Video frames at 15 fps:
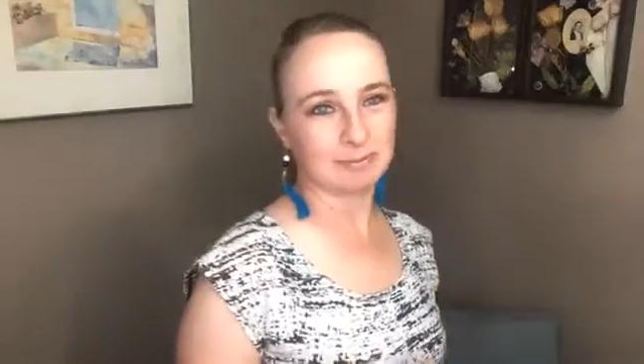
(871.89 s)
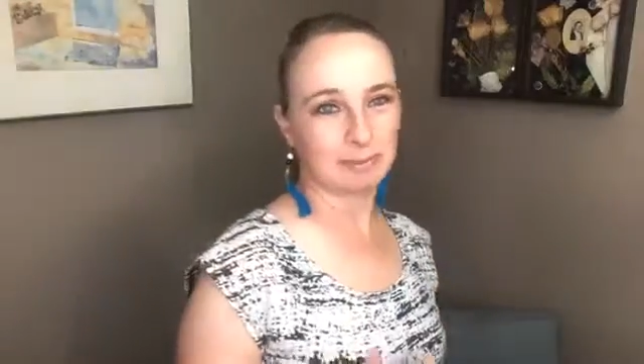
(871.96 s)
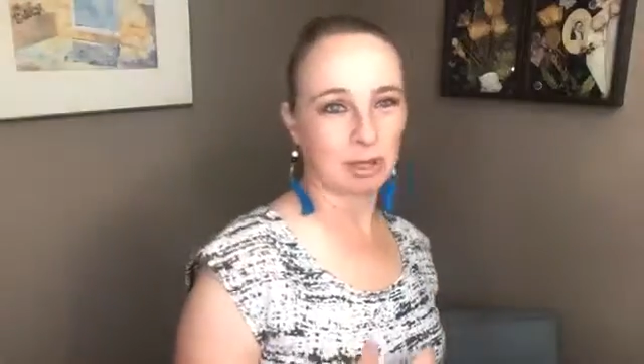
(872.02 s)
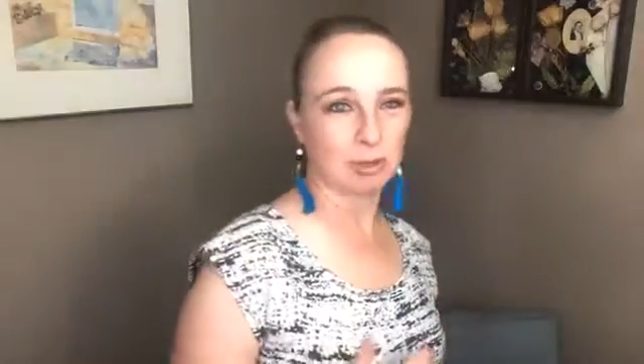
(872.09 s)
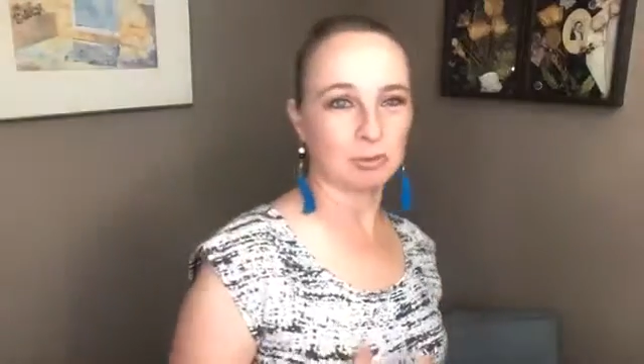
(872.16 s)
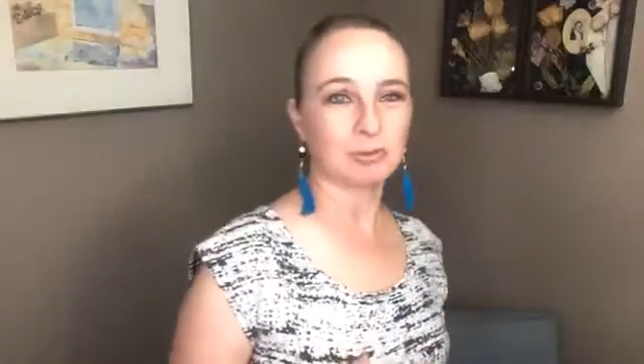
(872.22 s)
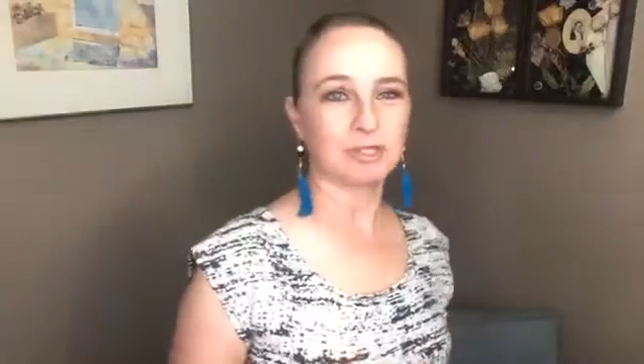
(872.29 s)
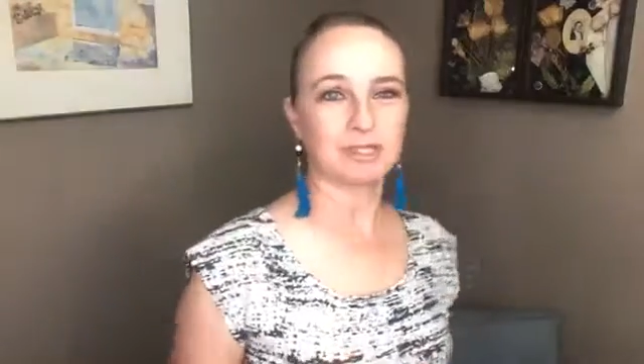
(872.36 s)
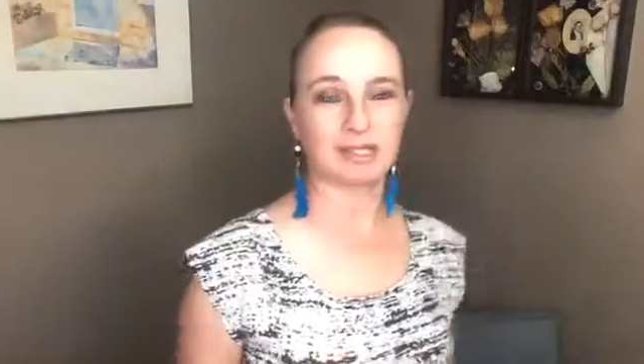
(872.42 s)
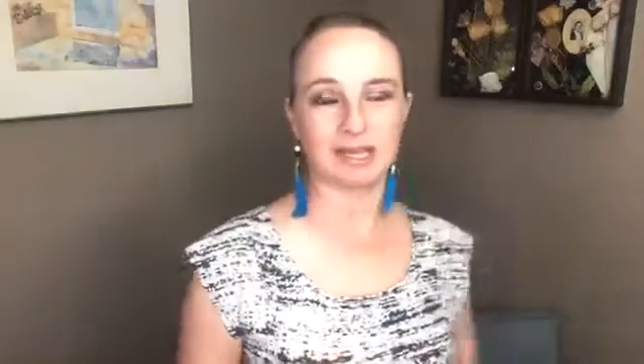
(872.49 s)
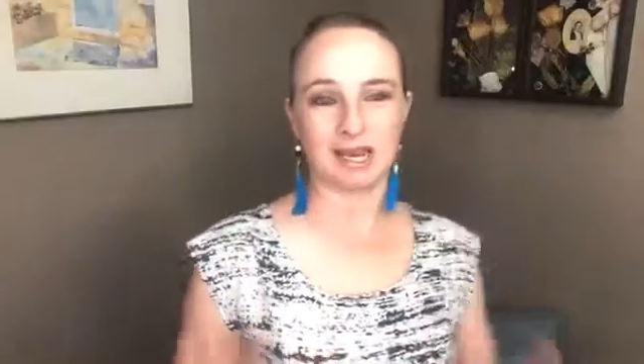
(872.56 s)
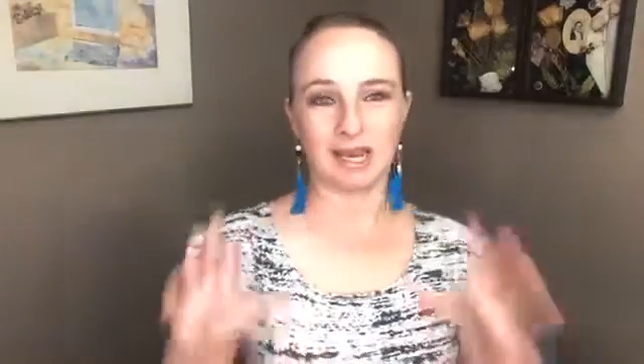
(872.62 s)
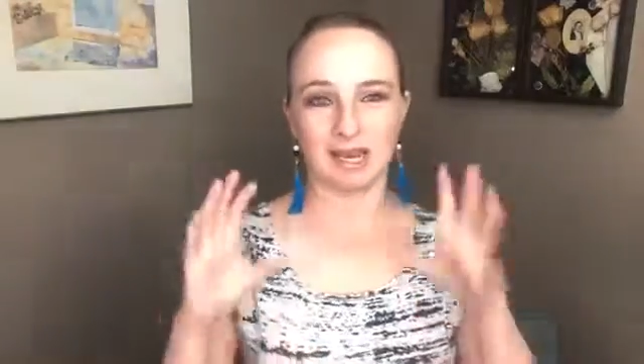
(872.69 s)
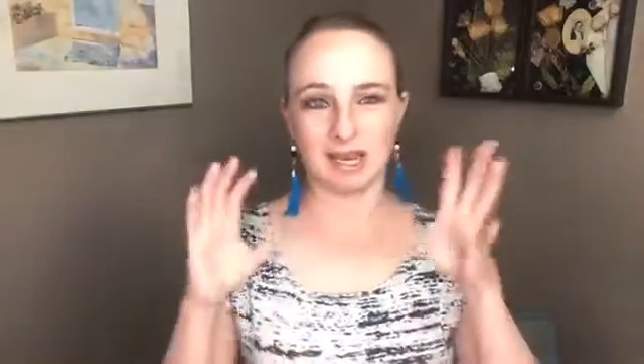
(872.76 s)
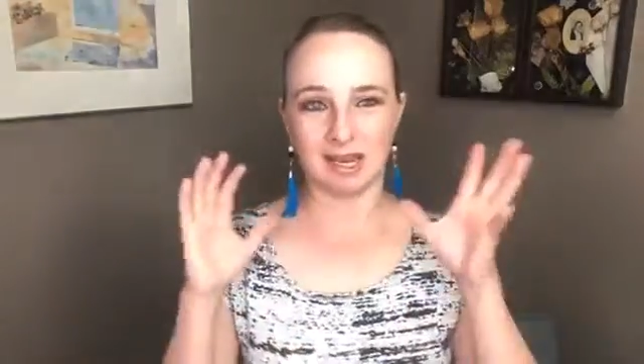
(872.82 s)
posts
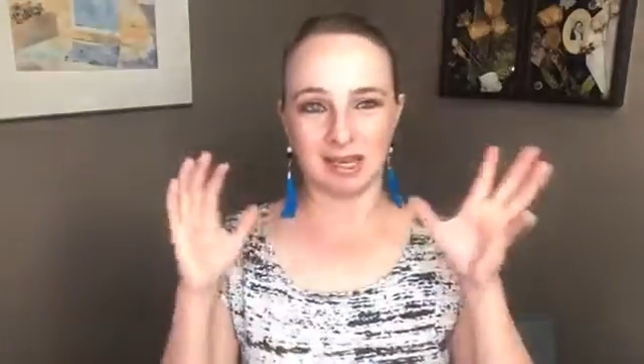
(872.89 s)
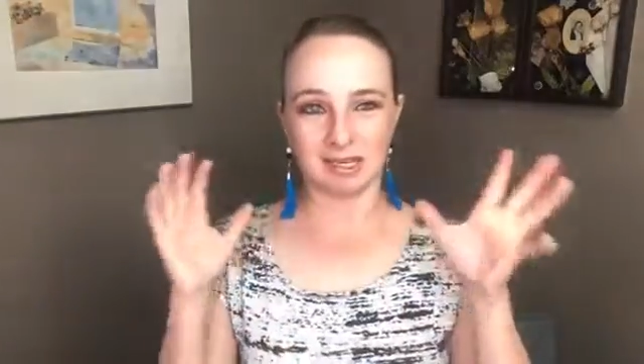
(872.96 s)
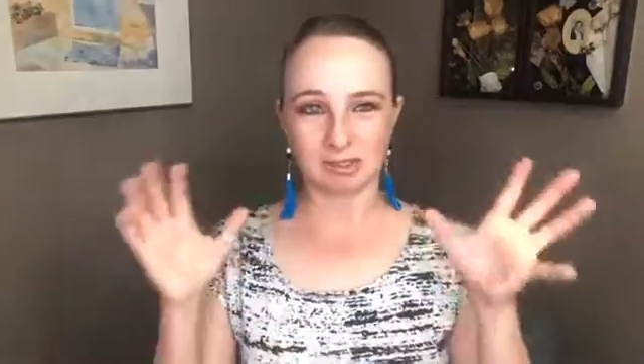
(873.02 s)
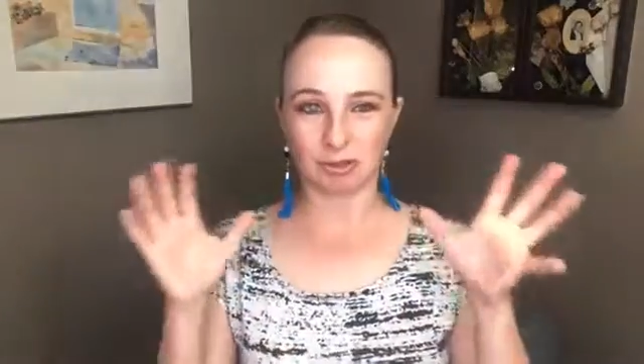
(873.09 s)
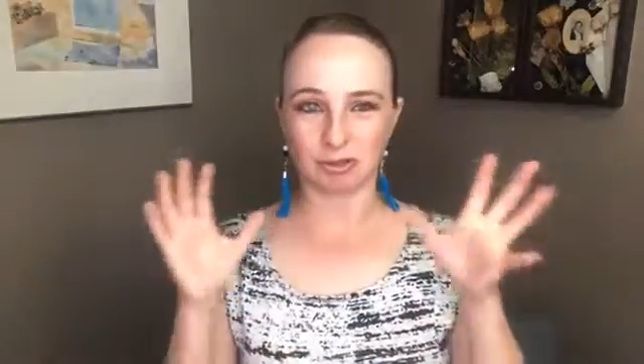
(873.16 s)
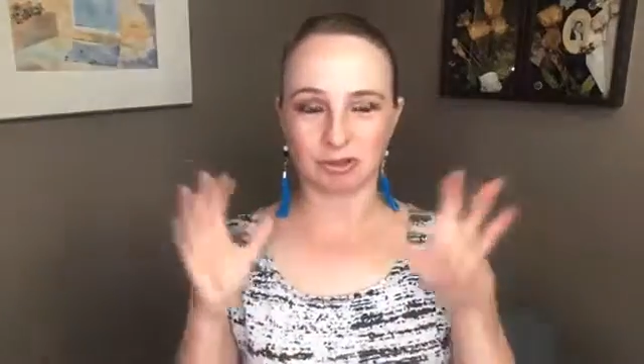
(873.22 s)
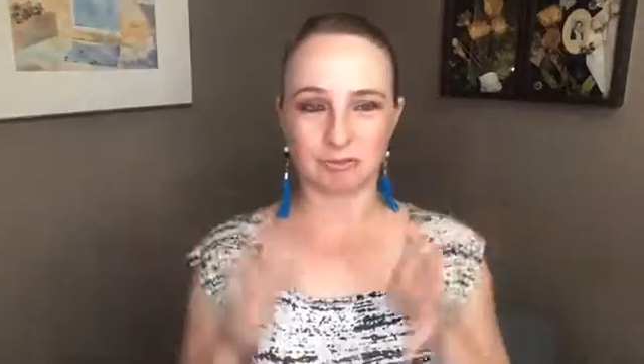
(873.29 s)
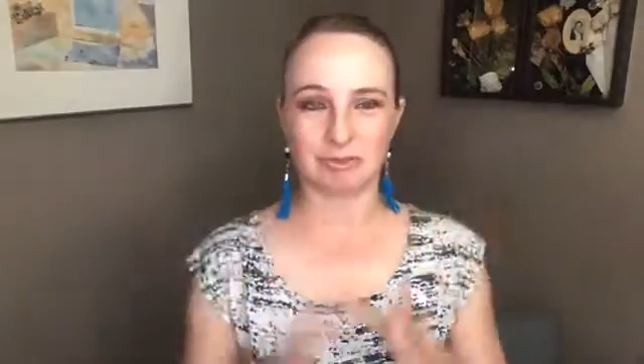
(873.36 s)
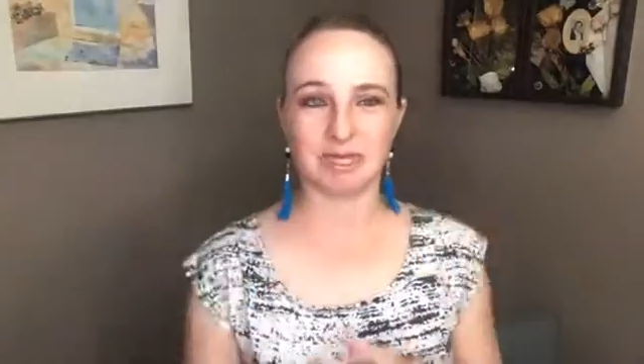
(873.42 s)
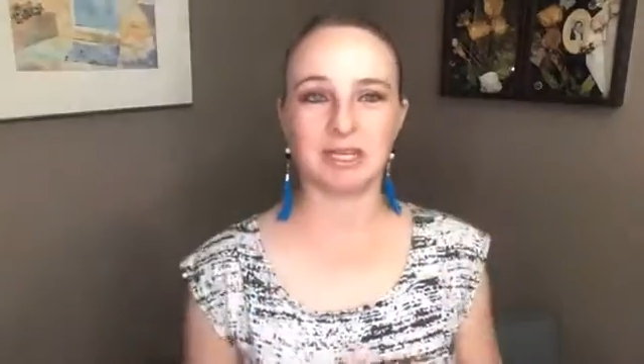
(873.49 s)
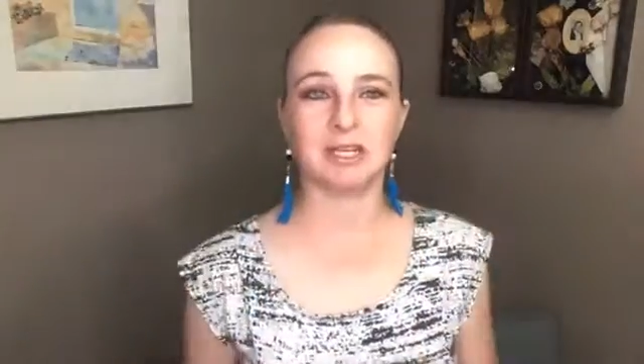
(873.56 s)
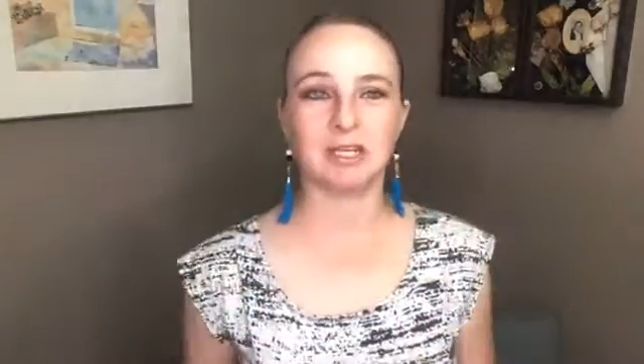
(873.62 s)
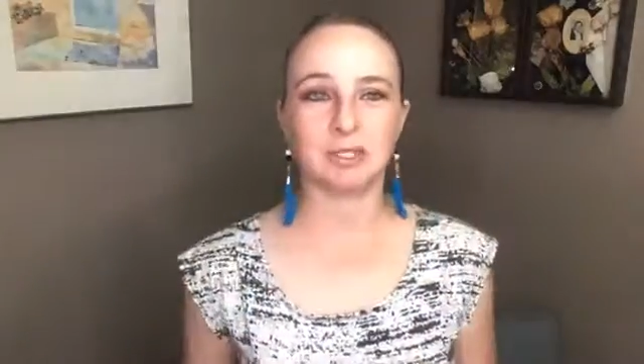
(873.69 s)
in social media,